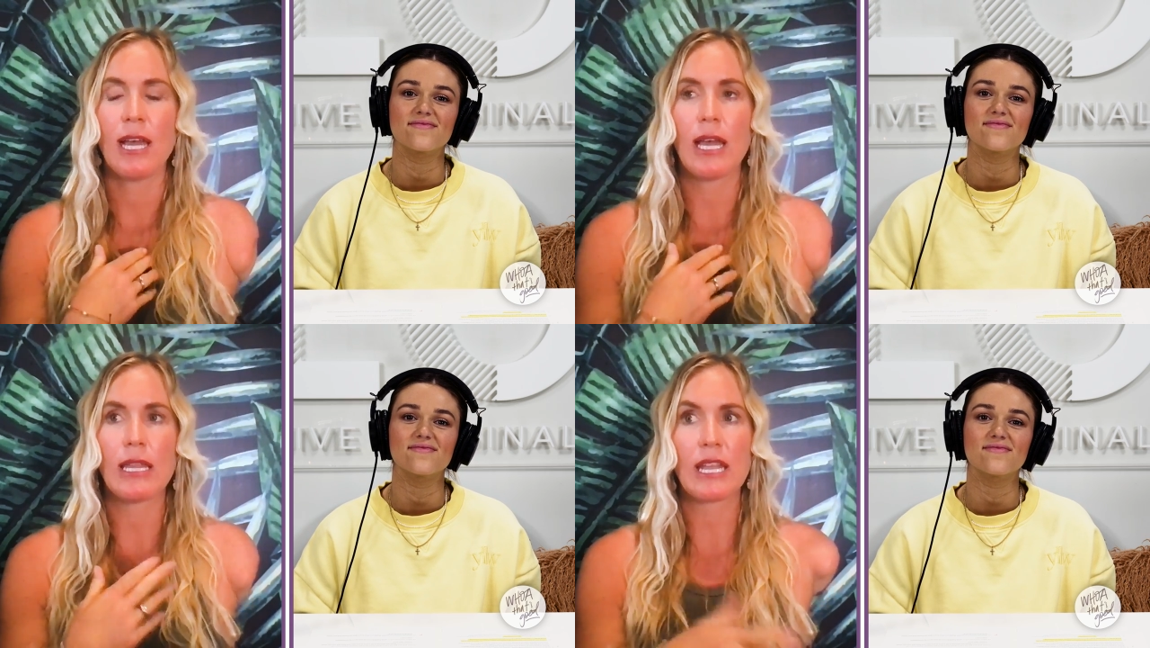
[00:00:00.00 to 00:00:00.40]

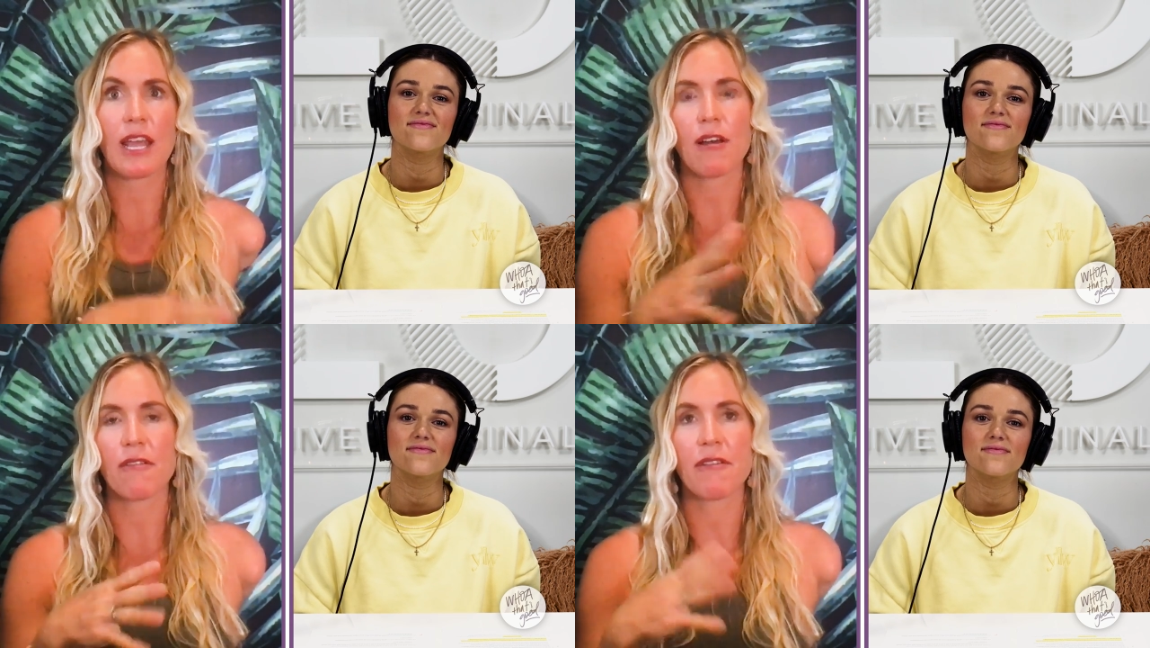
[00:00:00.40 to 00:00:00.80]
Speaker 1: And then
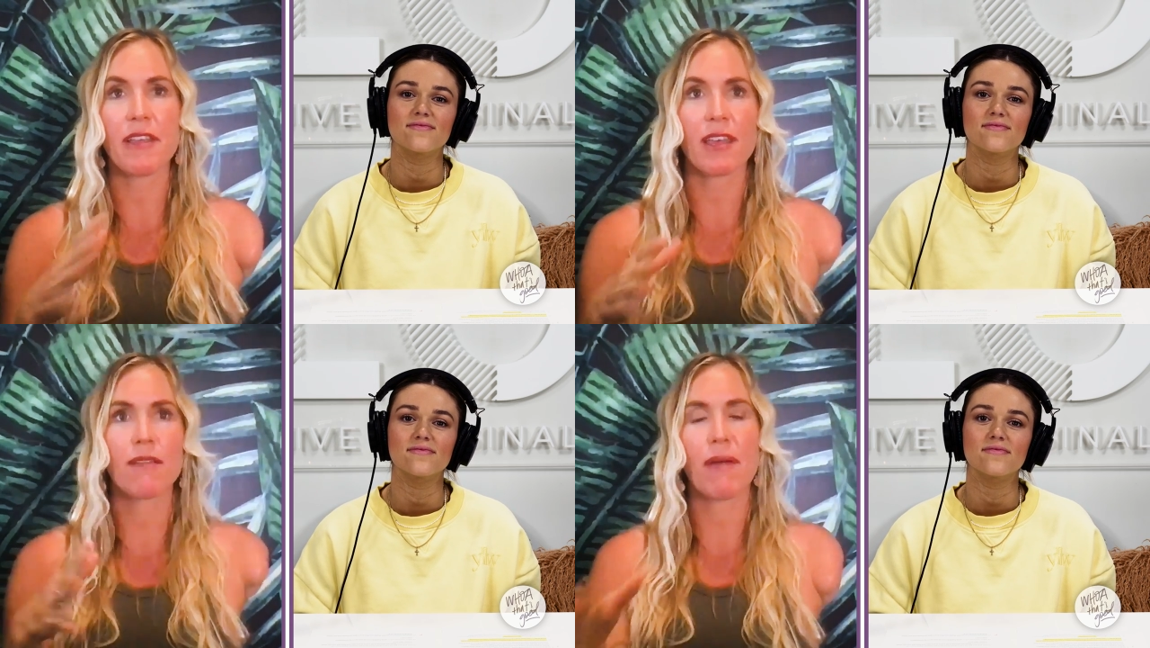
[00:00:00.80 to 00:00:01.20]
I got
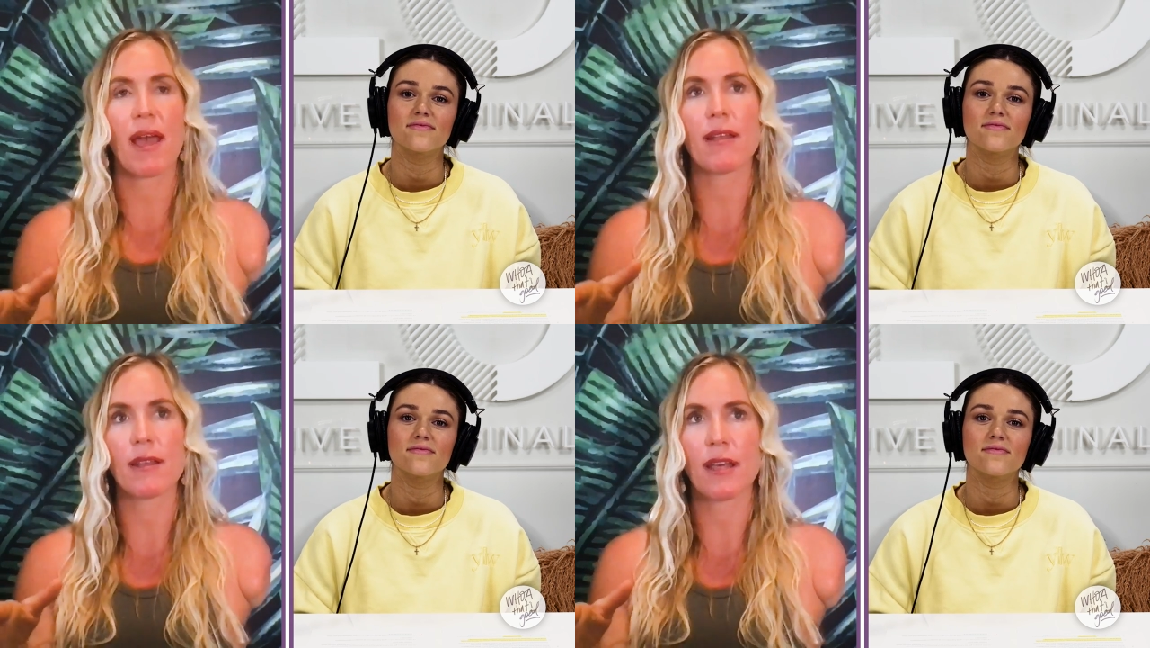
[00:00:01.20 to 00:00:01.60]
really
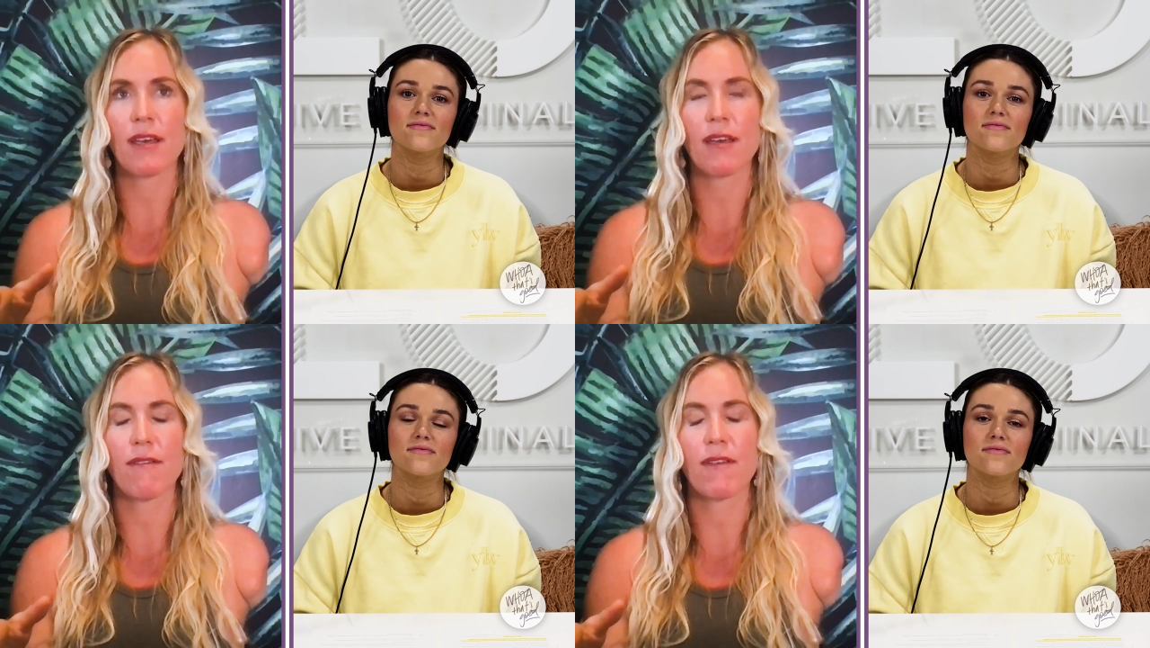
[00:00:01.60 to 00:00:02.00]
competitive.